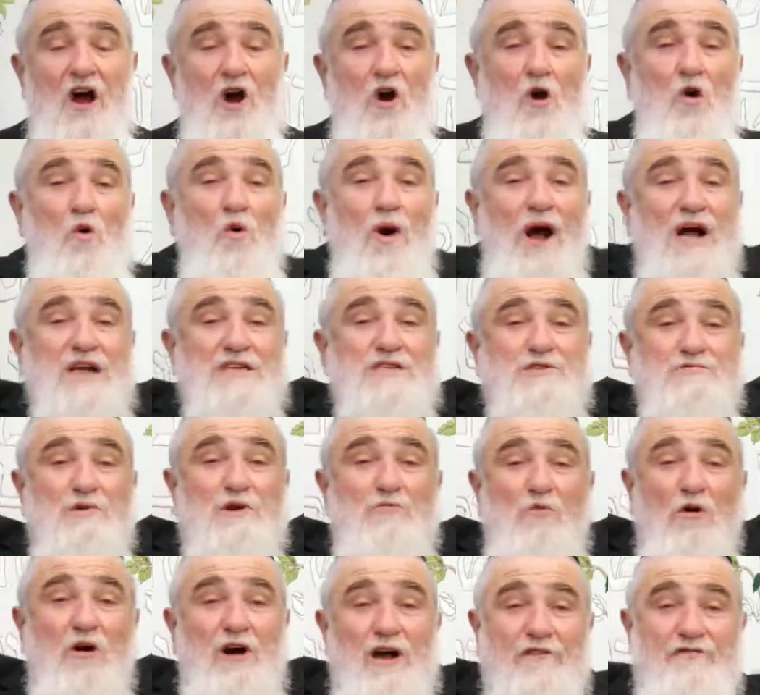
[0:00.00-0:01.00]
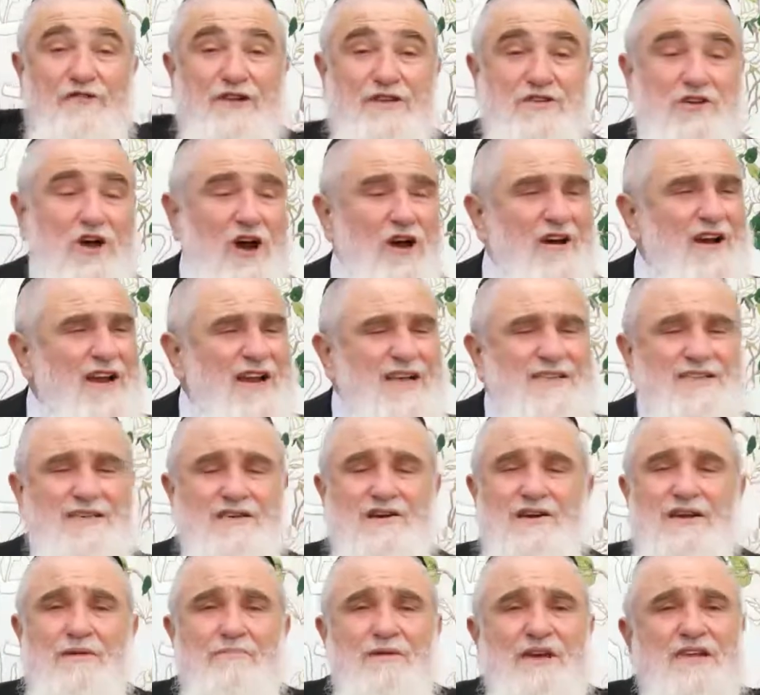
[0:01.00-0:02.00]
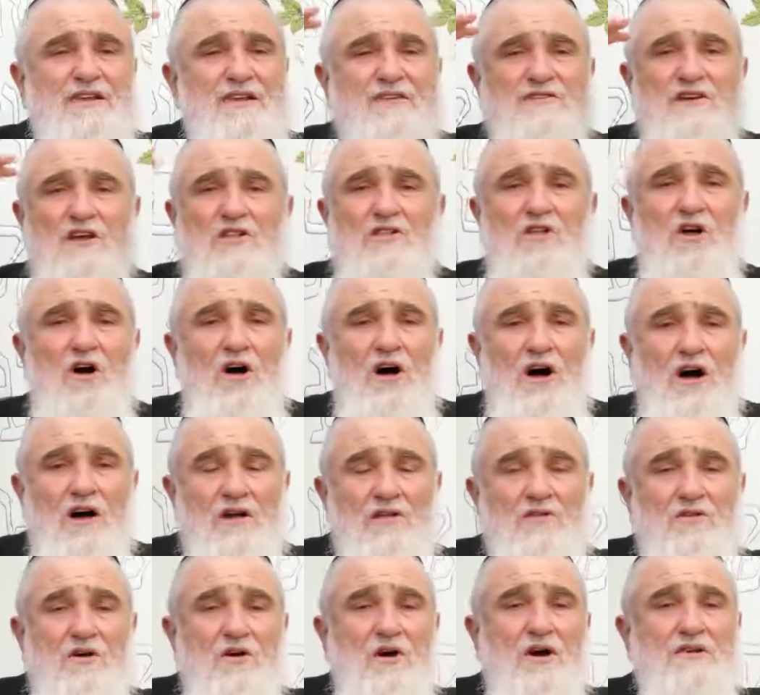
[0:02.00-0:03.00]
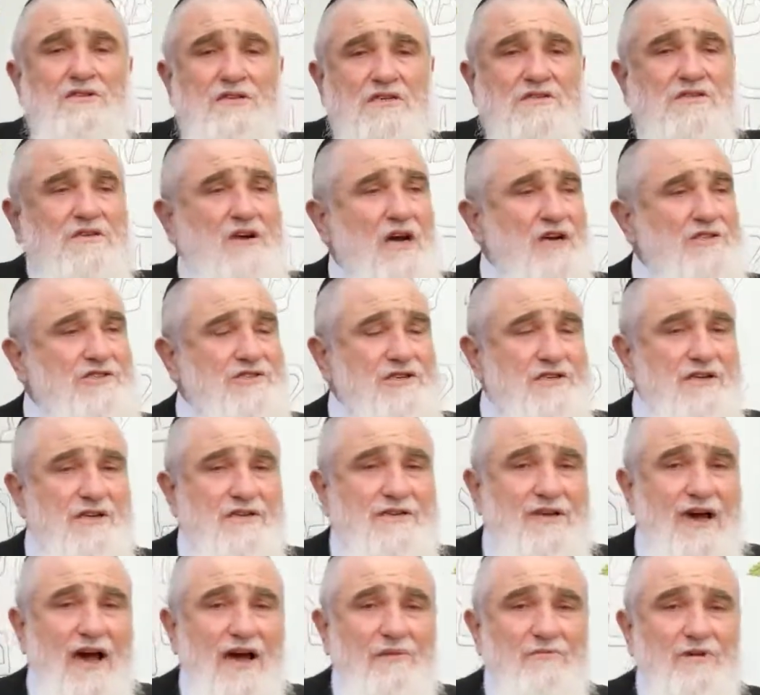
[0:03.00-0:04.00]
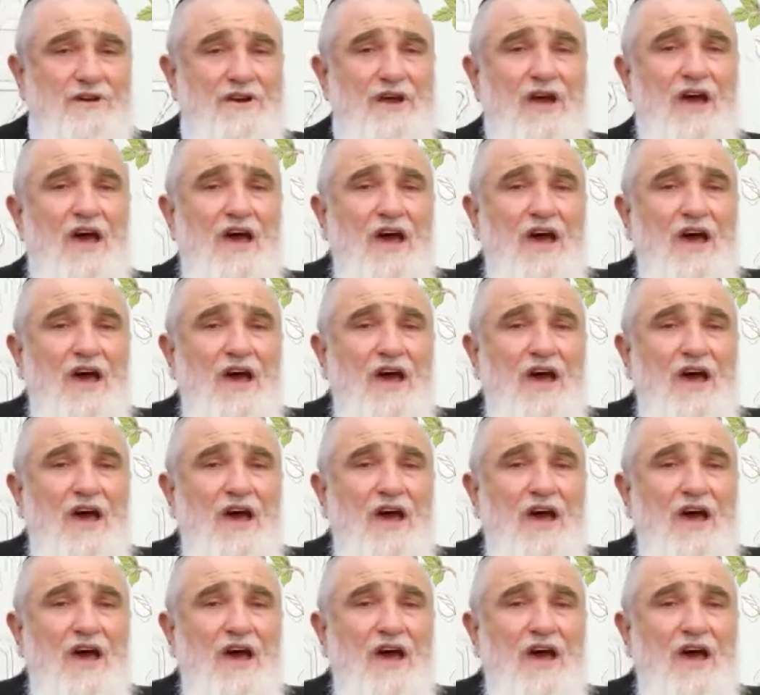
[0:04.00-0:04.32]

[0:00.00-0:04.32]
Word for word: Who wants reward for Torah? And it's going to be, there's a long, long discussion in the Talmud,